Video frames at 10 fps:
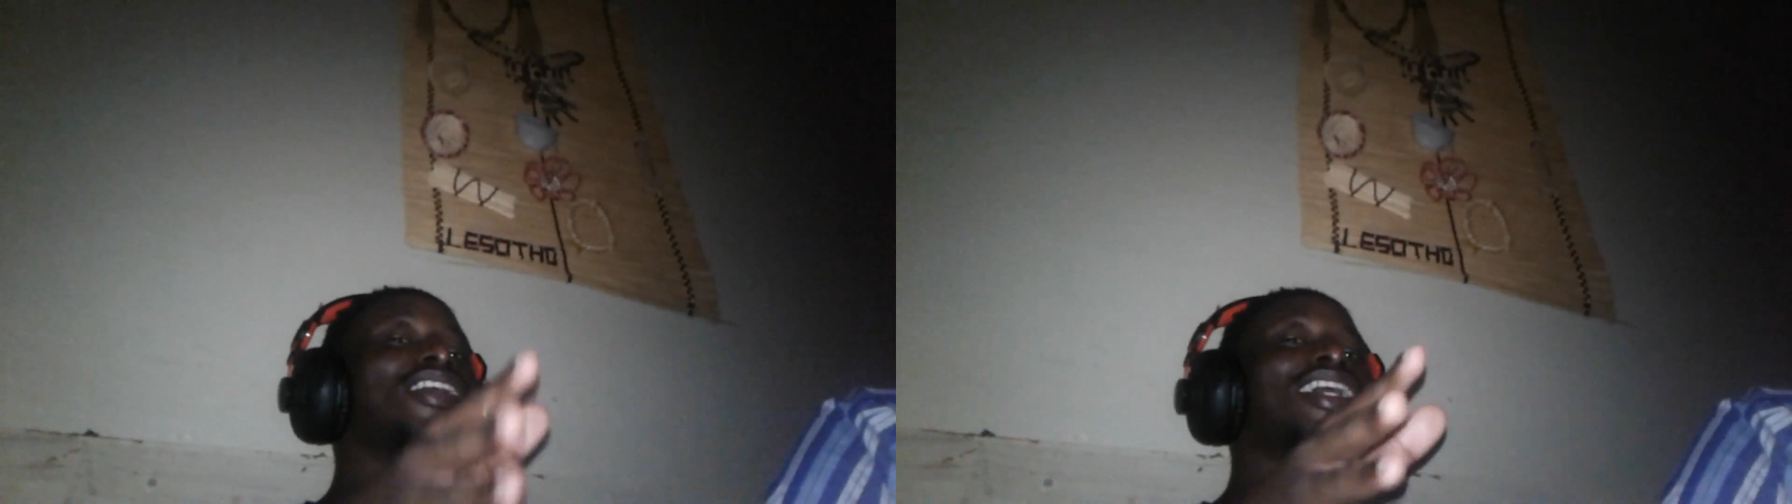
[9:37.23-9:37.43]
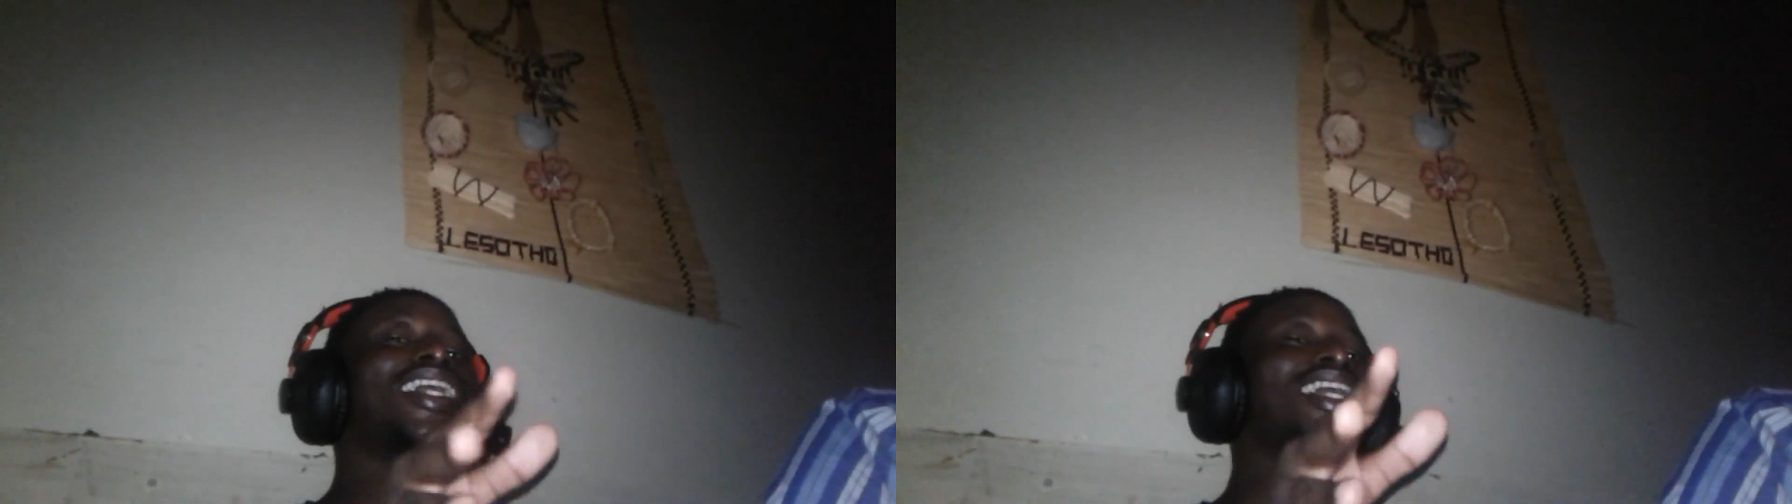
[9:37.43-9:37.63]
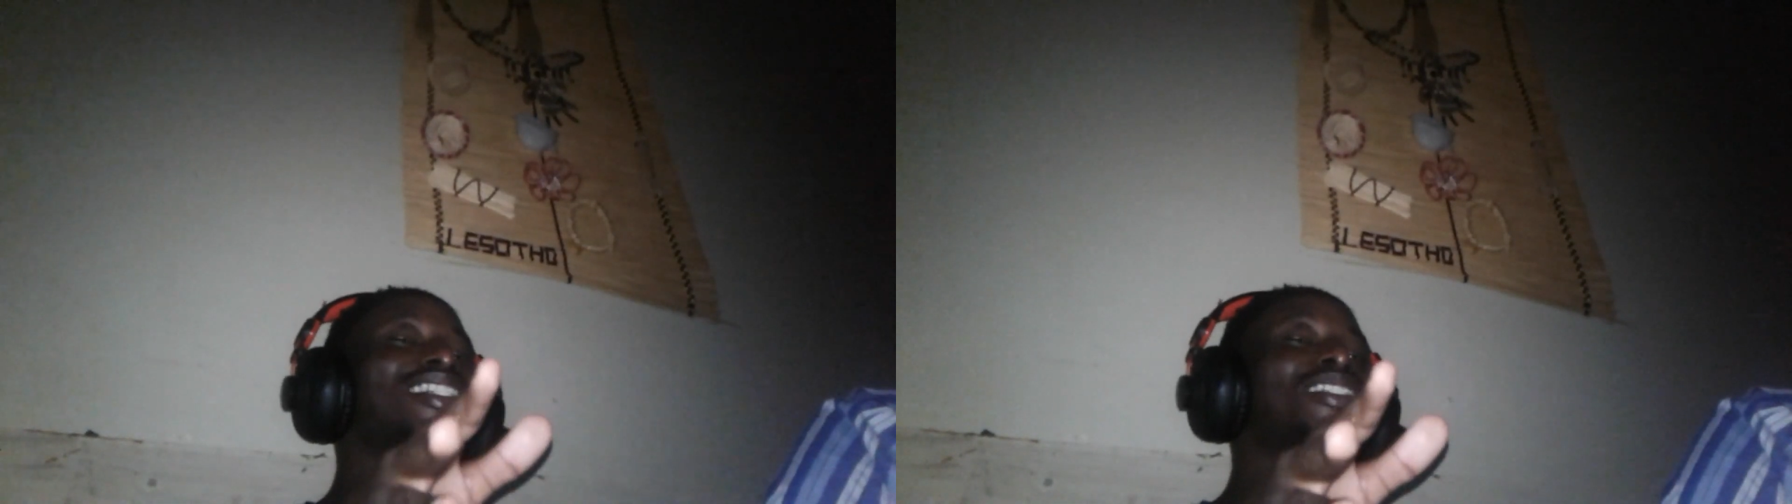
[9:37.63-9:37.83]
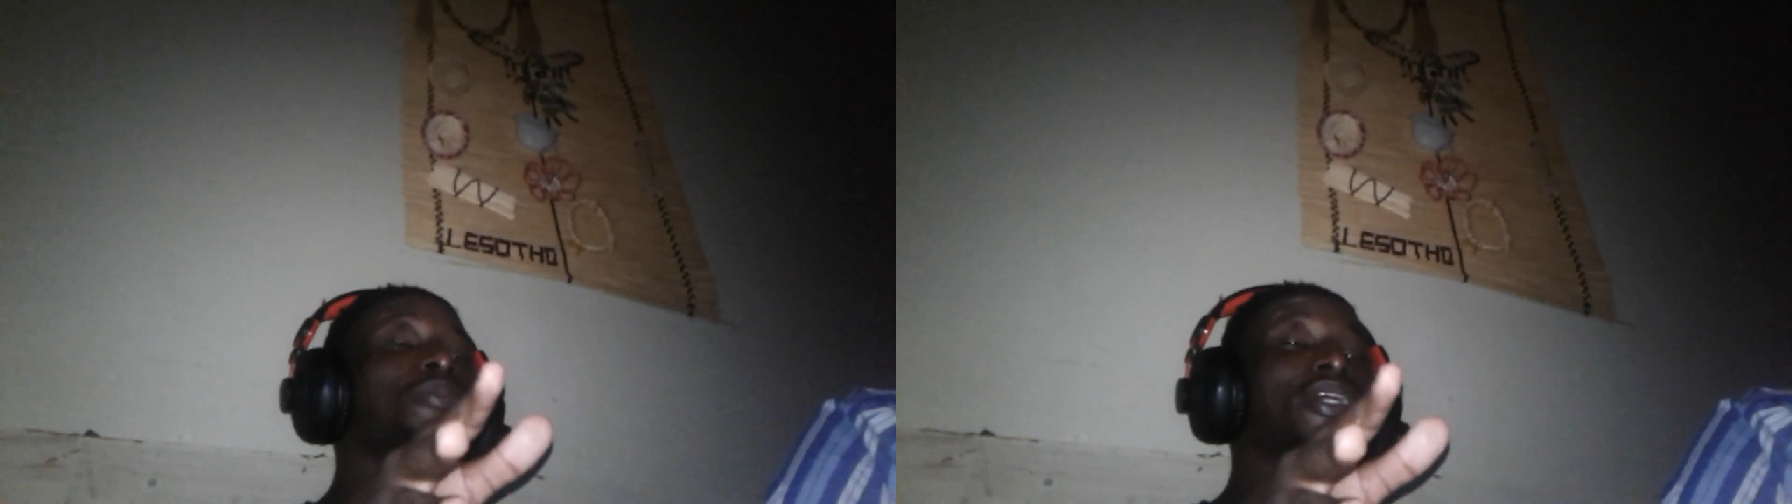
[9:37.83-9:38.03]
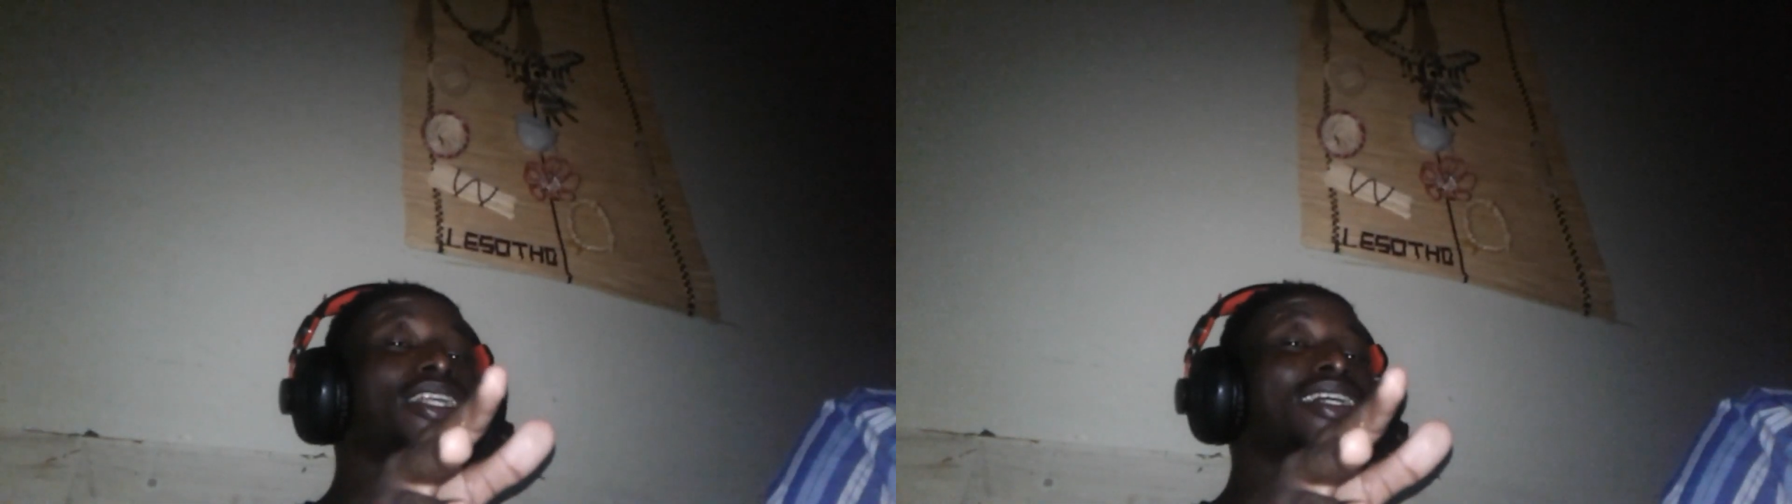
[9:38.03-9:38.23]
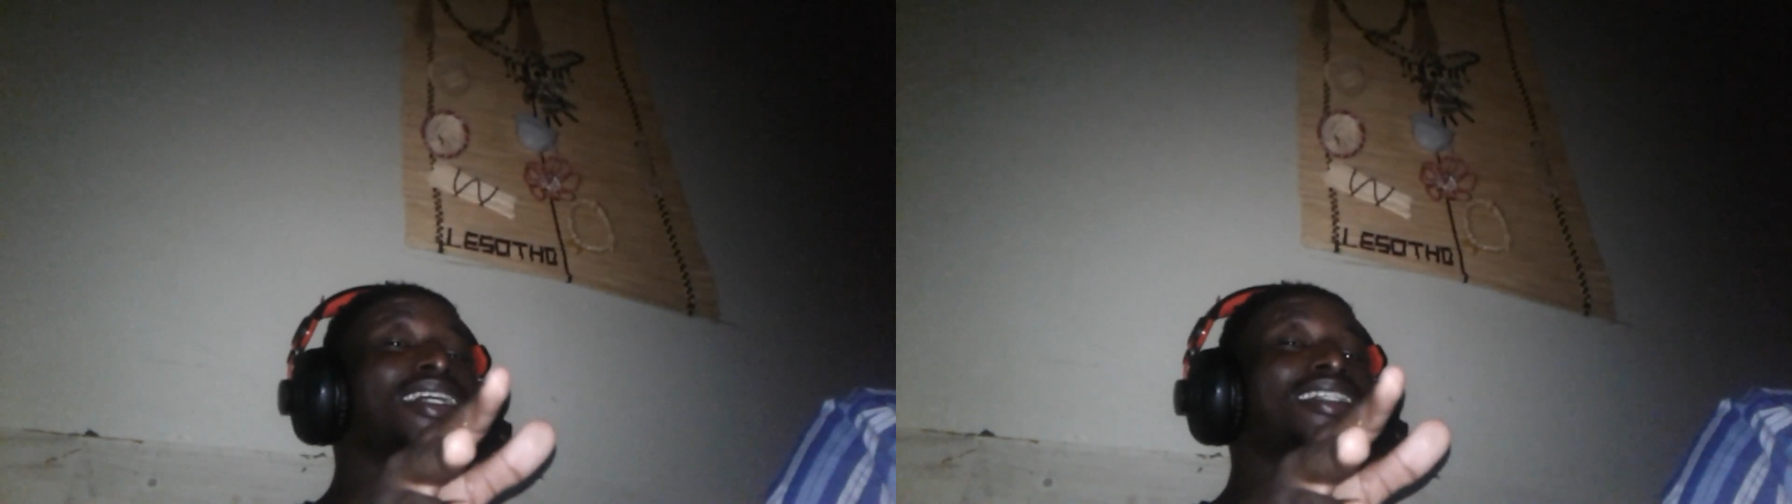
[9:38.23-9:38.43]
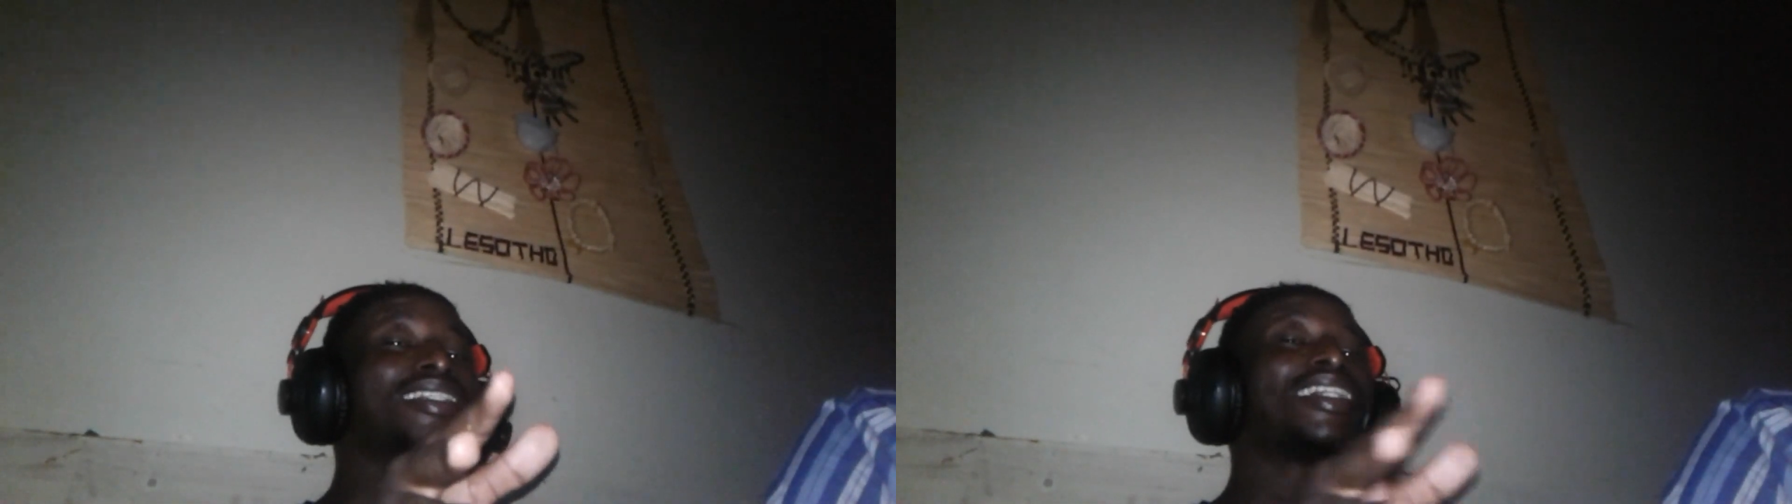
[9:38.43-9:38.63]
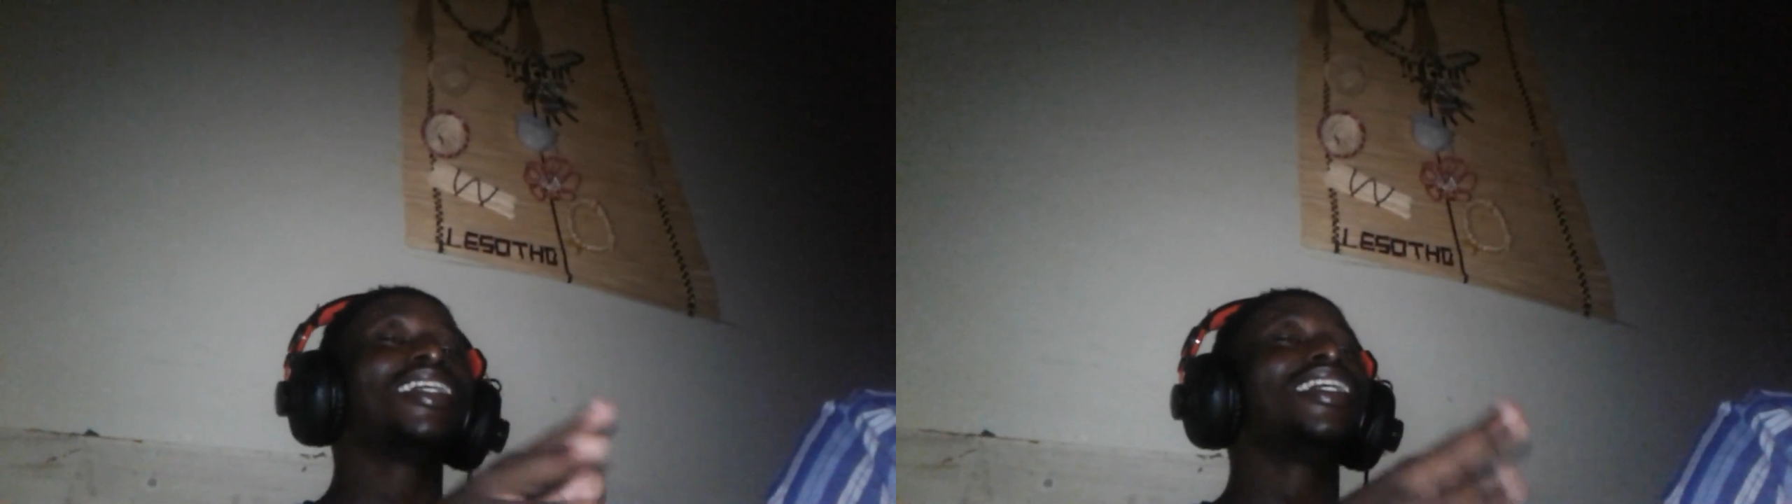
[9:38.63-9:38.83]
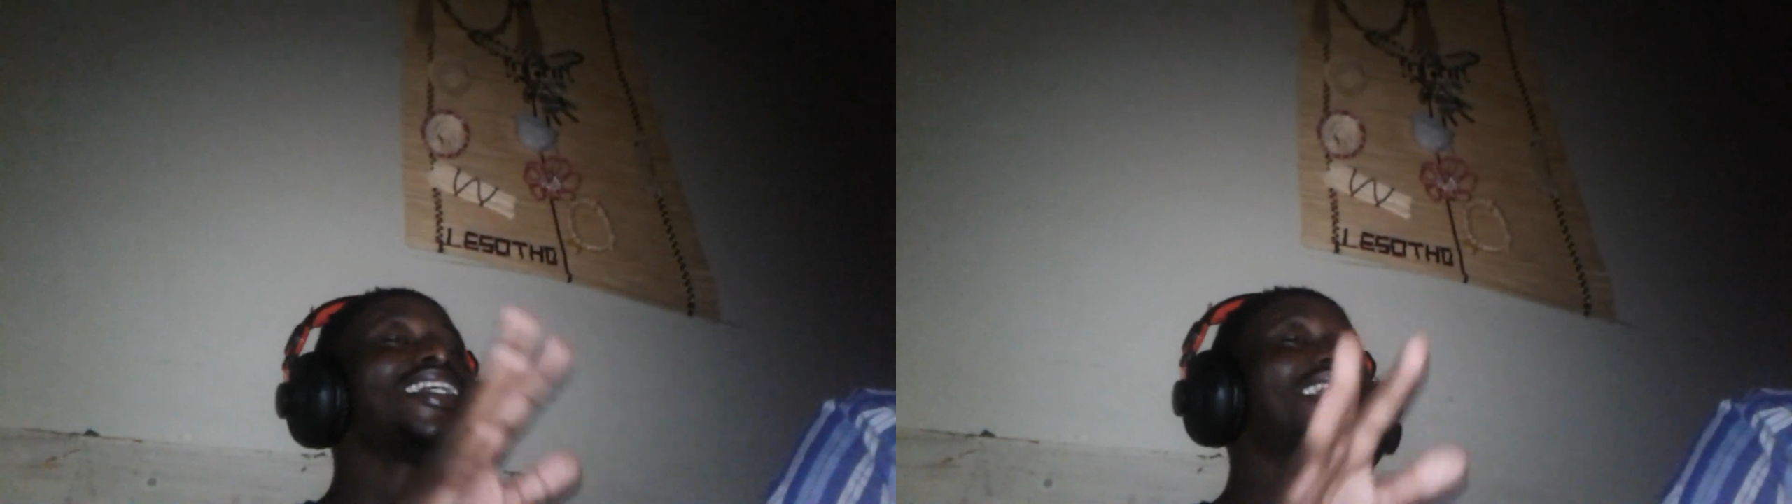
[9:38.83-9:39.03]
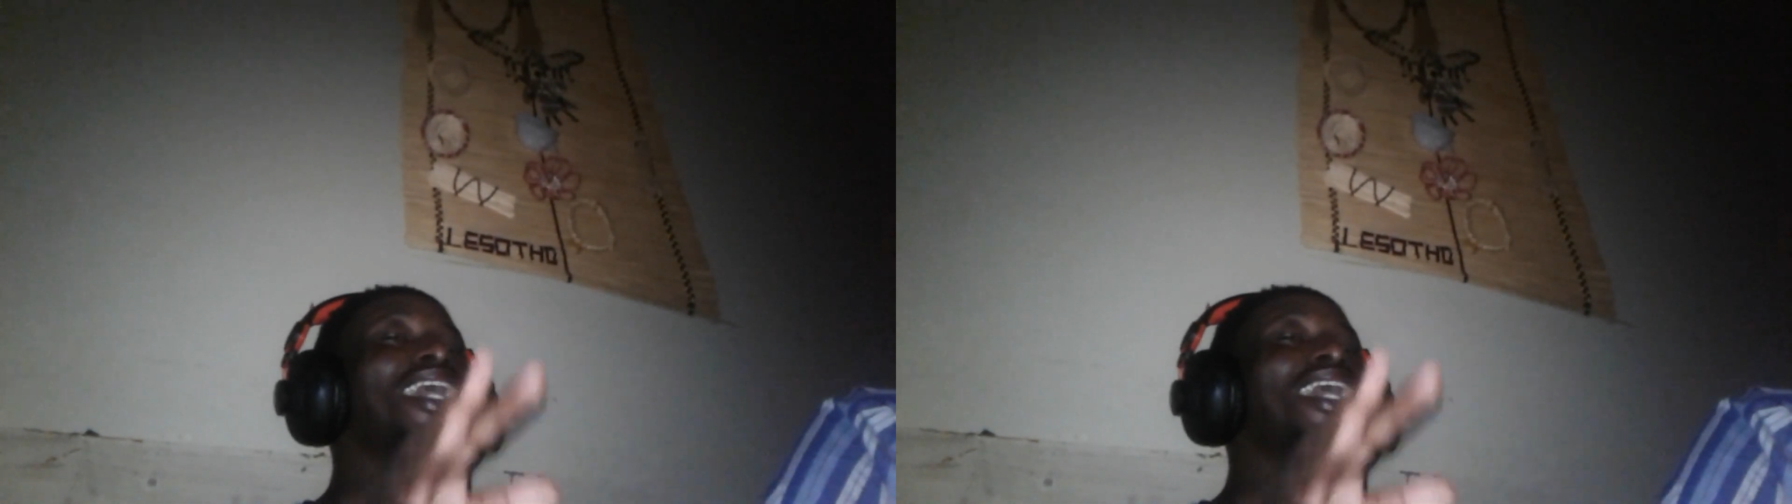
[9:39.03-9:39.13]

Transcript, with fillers: Dog Gangsta's Paradise, he